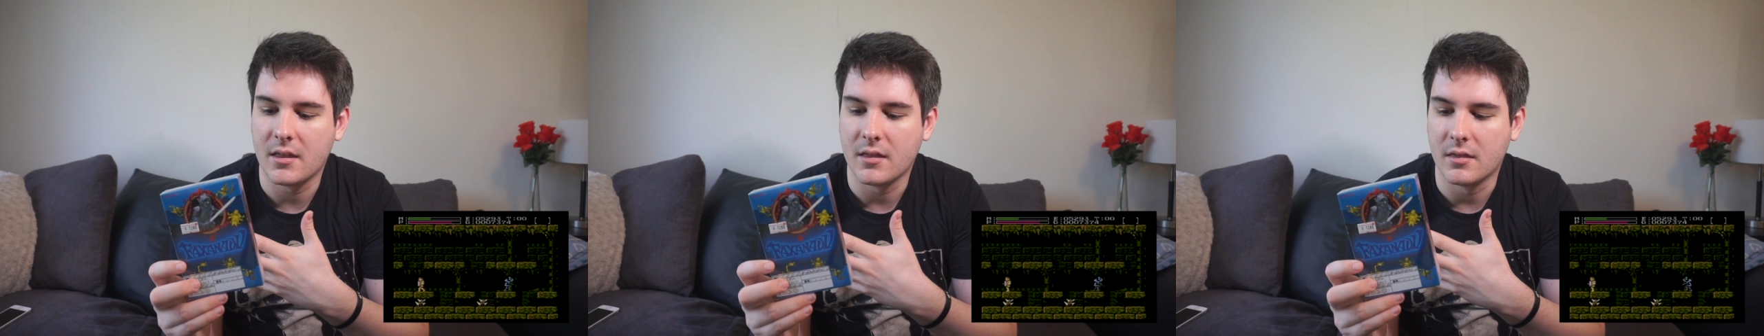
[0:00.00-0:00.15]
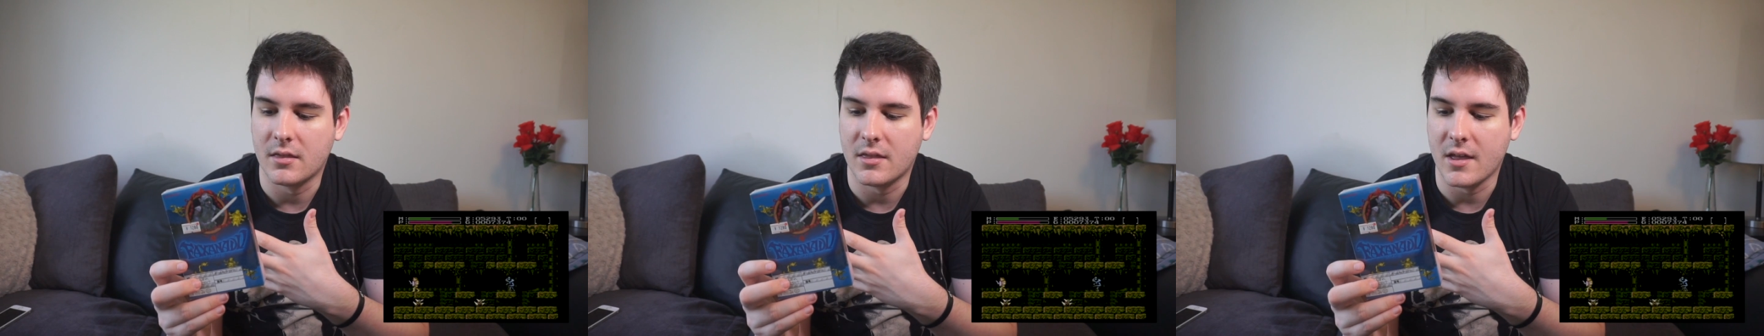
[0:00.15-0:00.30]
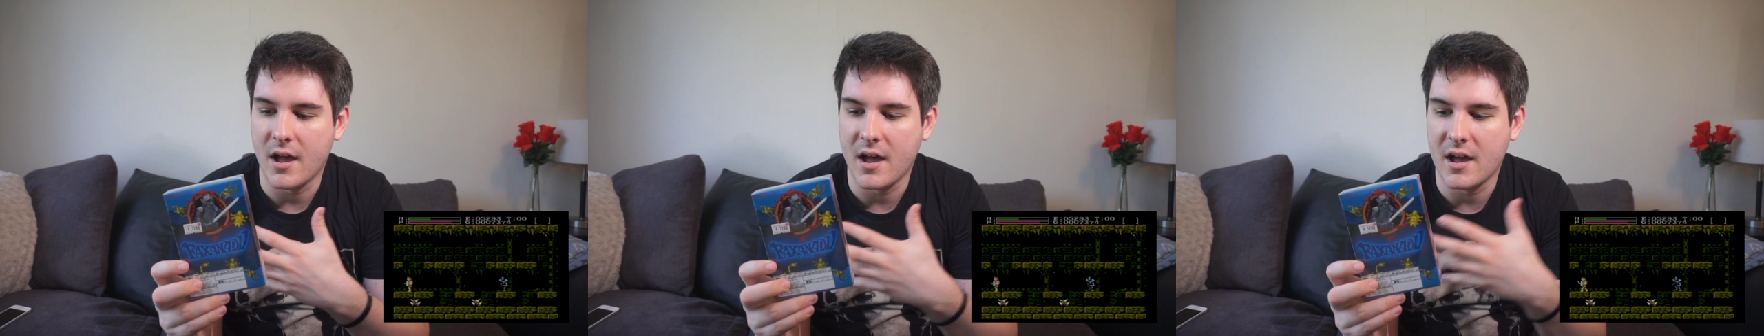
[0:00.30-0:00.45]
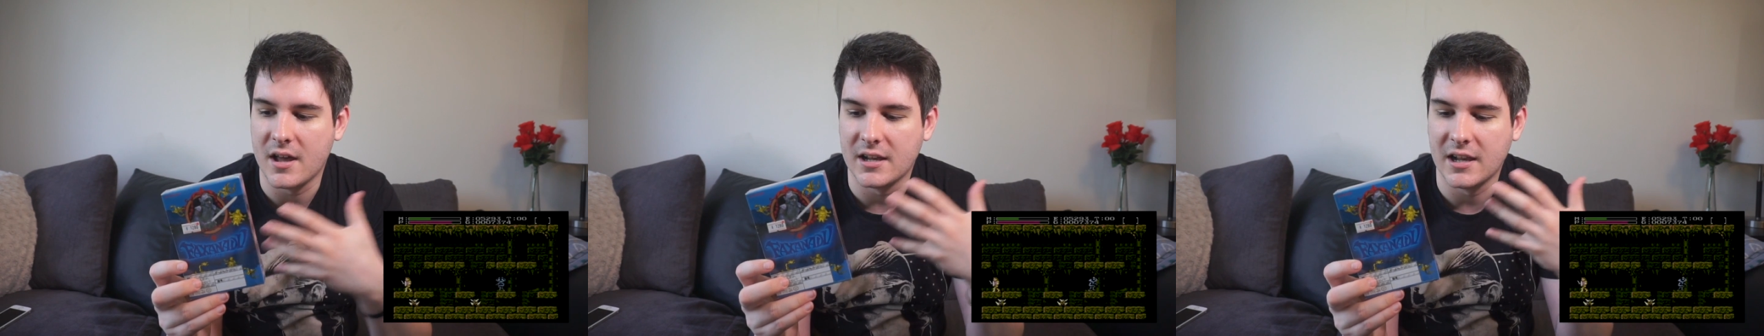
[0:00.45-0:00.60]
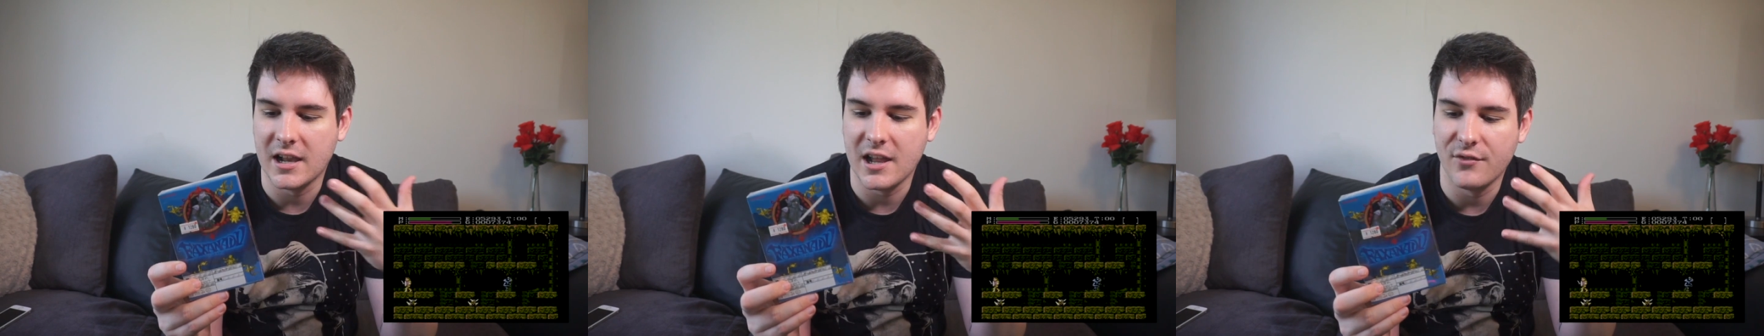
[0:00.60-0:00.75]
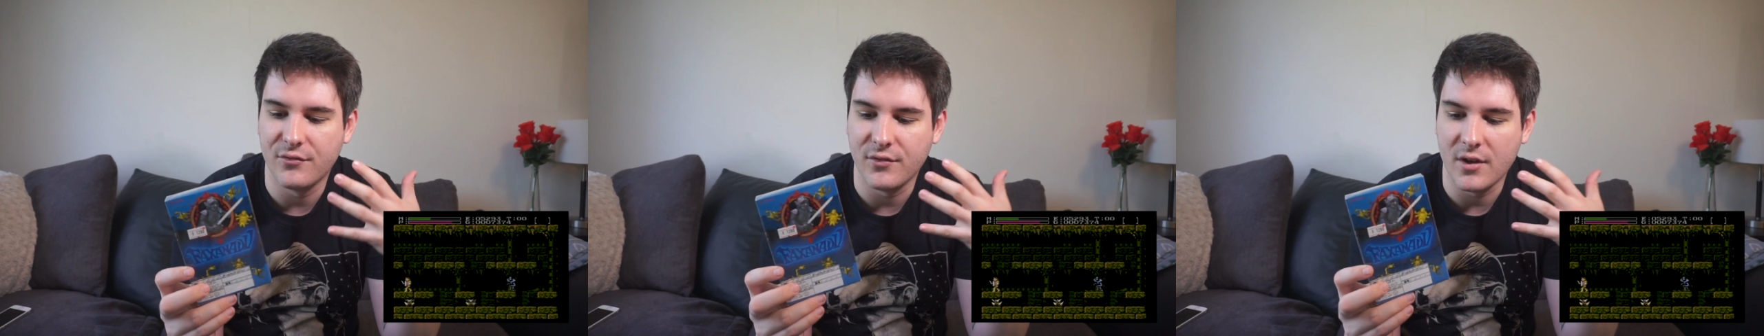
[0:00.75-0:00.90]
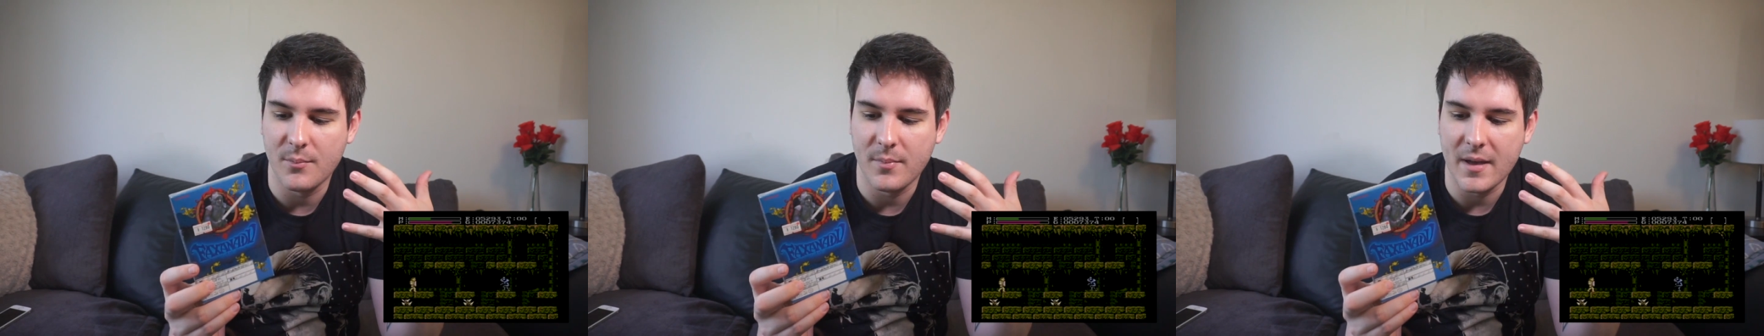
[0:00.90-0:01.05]
that I
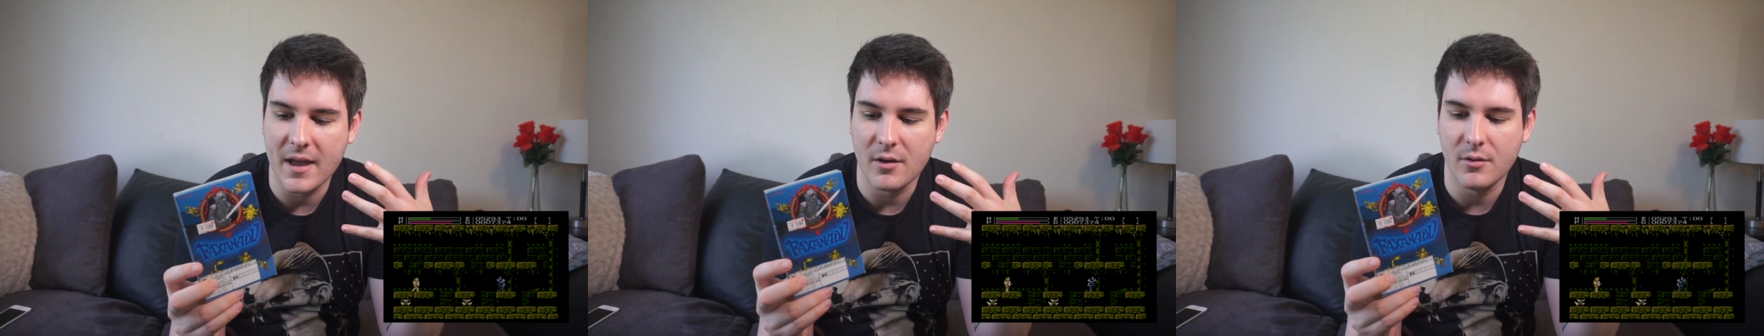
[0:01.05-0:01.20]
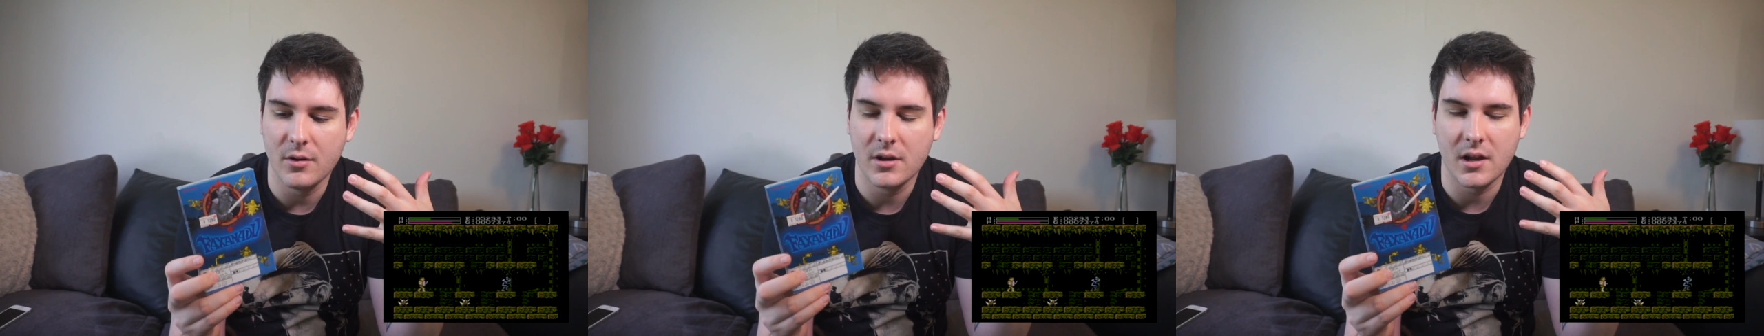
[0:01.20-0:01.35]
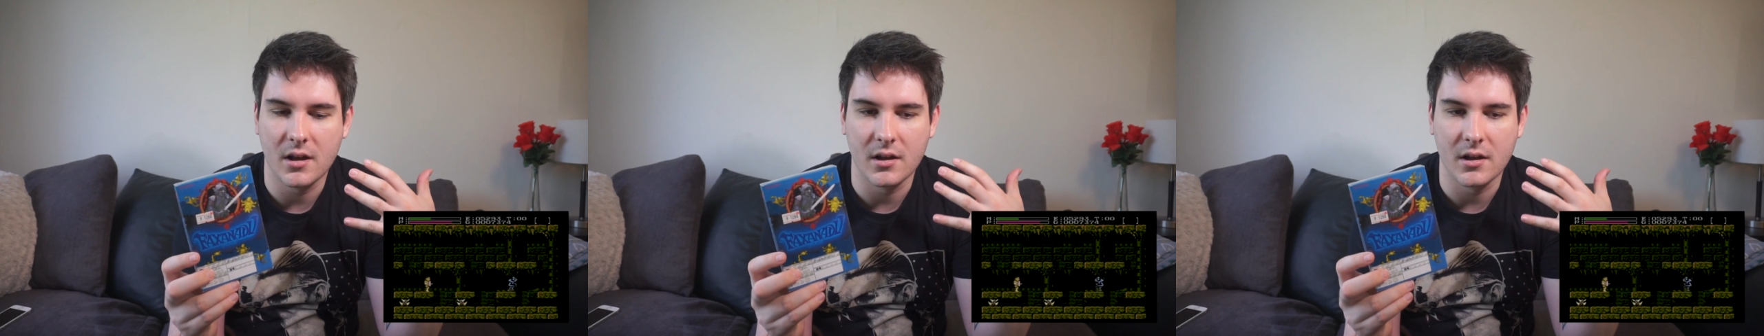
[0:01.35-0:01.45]
love about